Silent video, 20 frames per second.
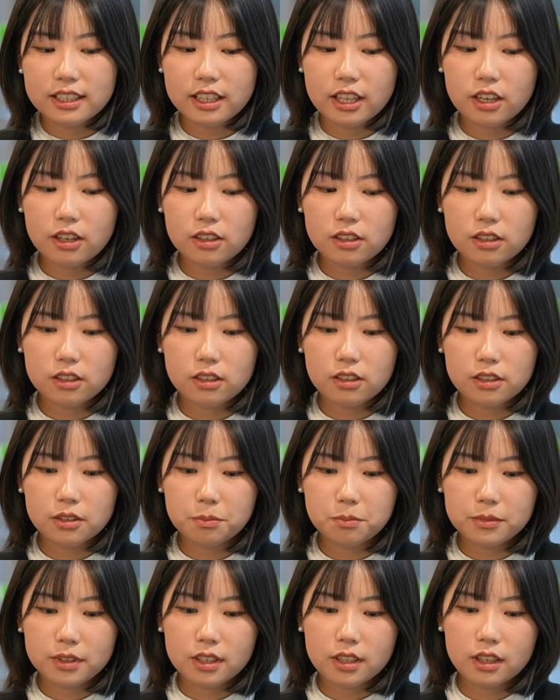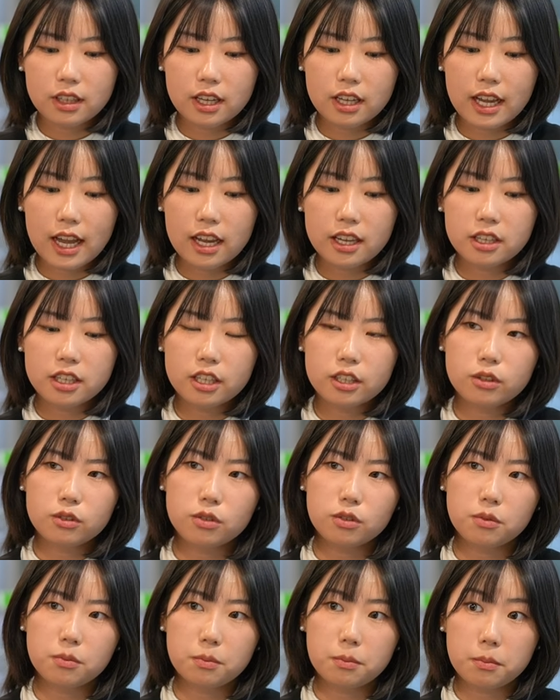there like I need
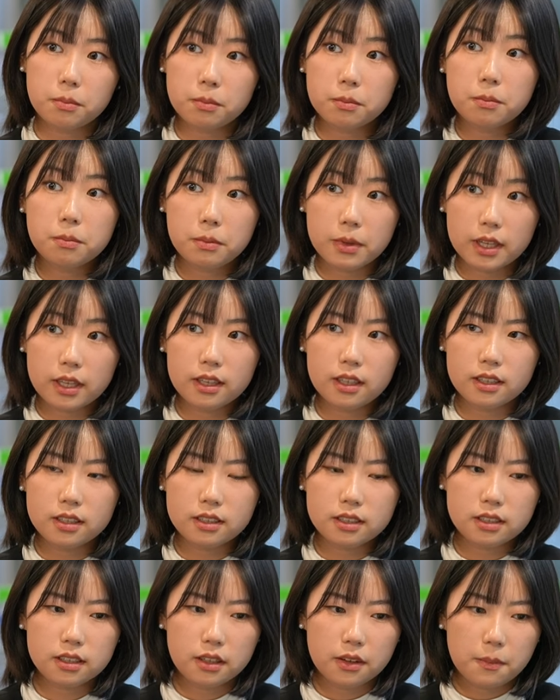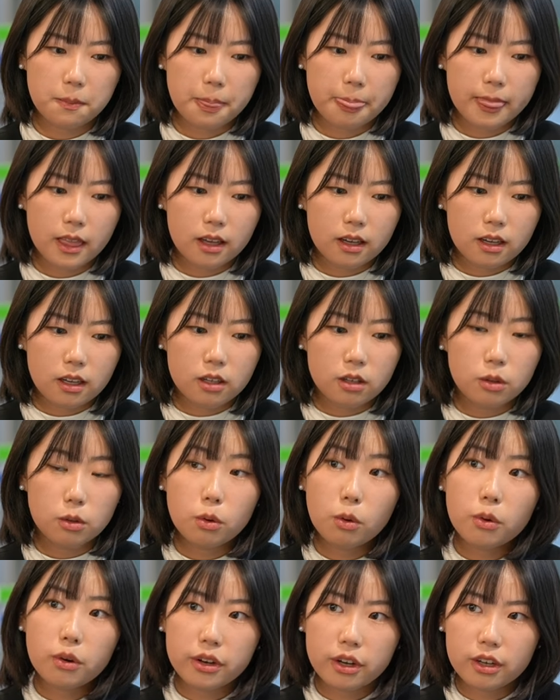to meet
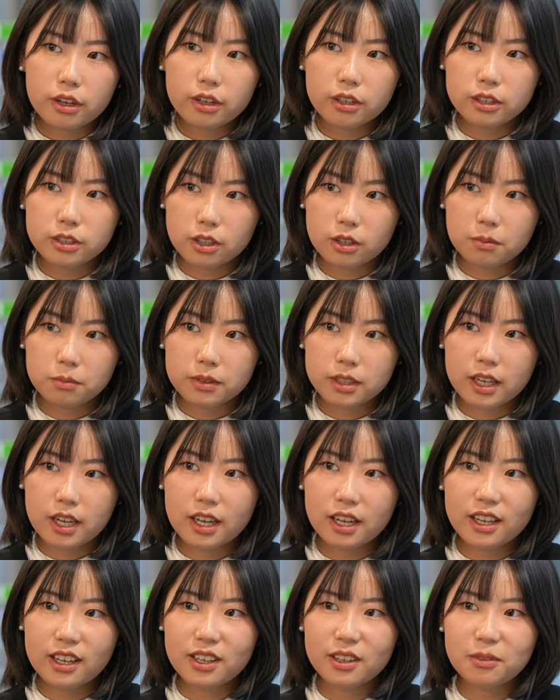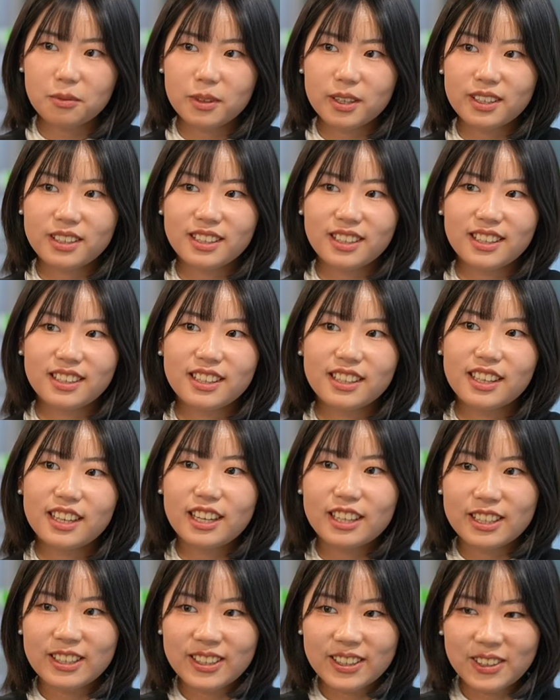lawyer sometime and then the other